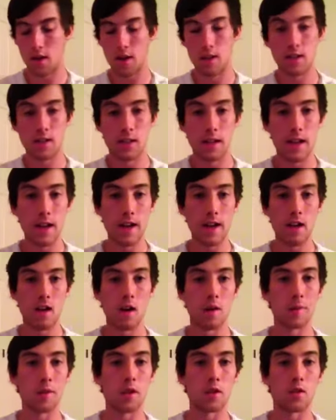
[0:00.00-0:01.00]
Today
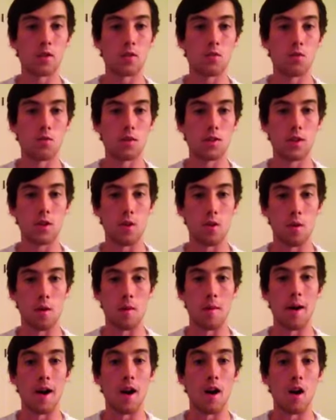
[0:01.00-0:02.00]
I'm going to talk to you
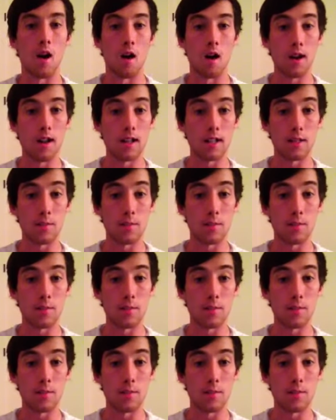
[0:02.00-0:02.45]
about a highly